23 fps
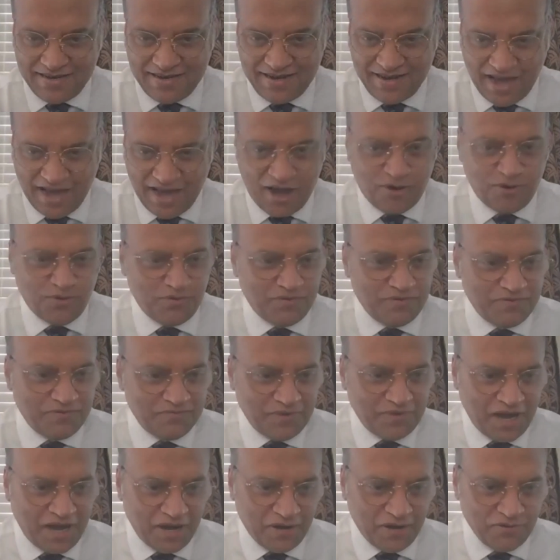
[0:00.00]
Now,
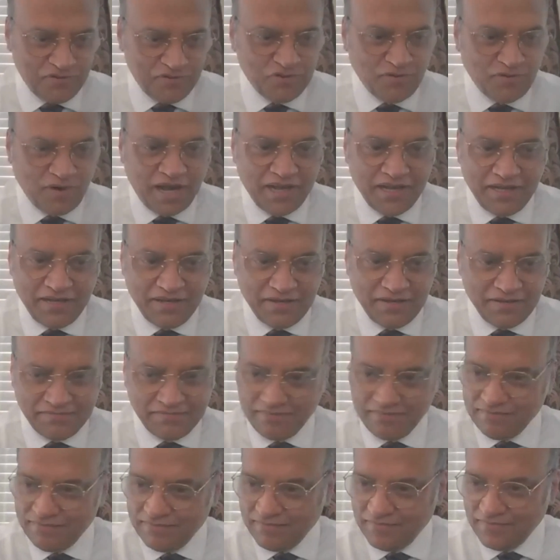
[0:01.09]
how do I
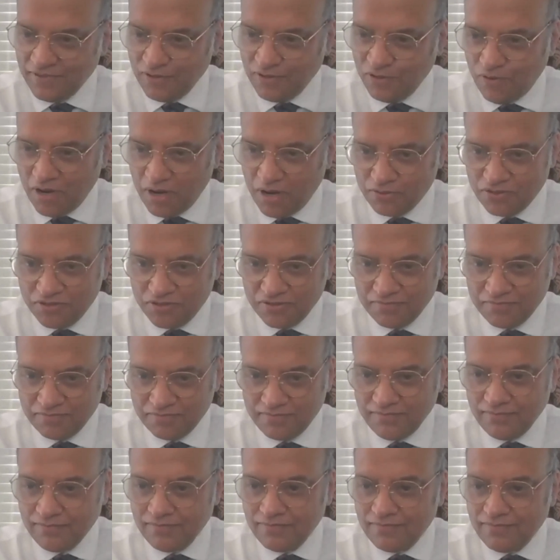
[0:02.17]
go yeah, out? I'll
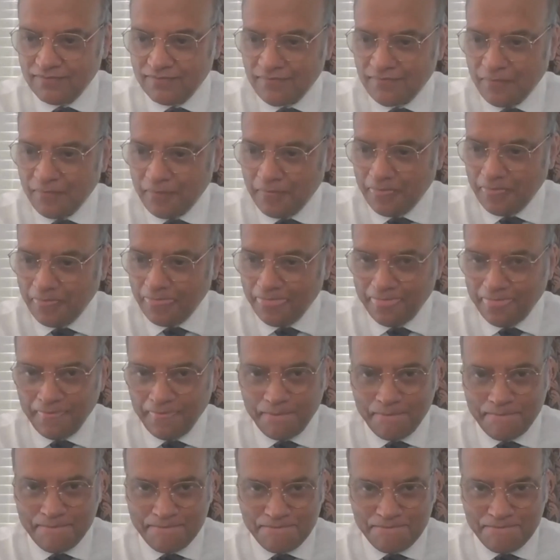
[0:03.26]
exit that meeting
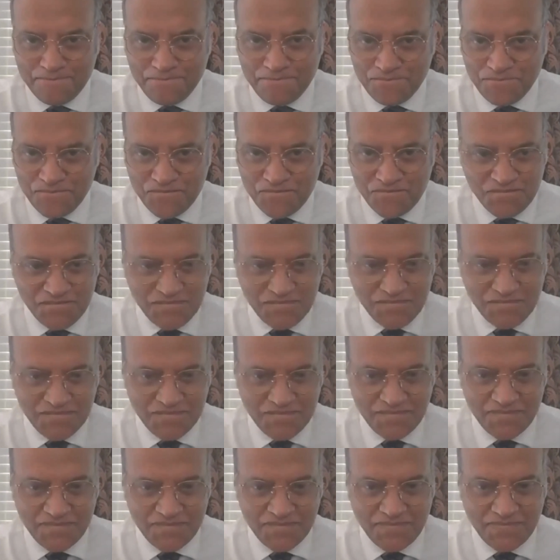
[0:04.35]
for you, doctor. Not a
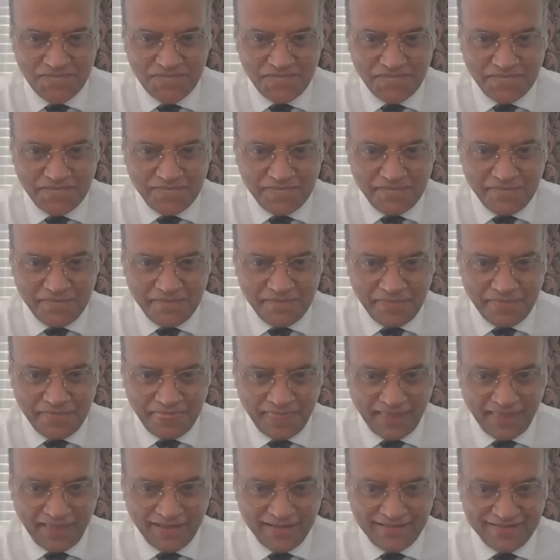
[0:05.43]
problem. Thank you.
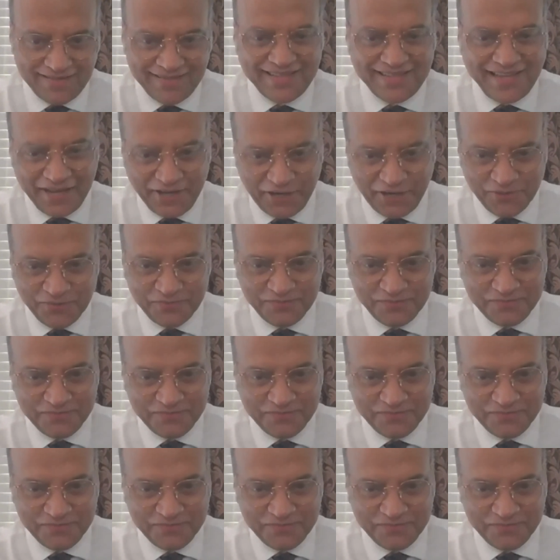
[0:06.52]
Bye. Thank you.